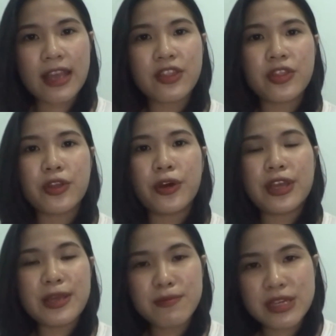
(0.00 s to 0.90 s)
the
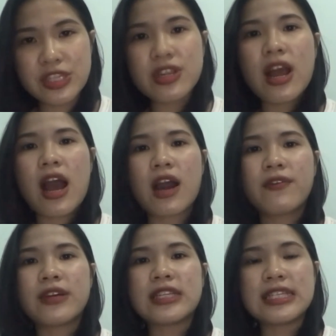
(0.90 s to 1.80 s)
image of a
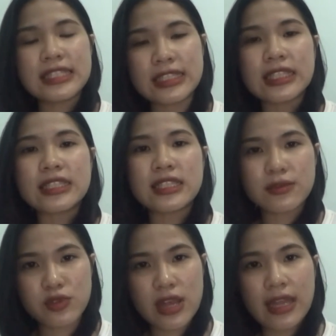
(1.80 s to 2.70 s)
distant
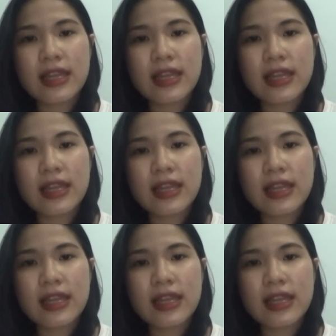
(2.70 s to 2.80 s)
subject.